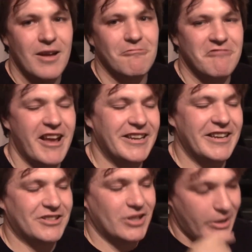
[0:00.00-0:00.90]
ready
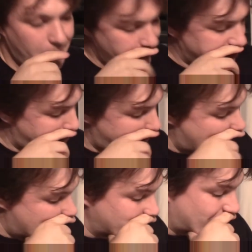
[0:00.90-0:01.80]
to make you
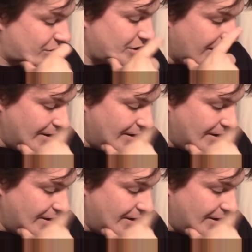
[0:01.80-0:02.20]
pounce.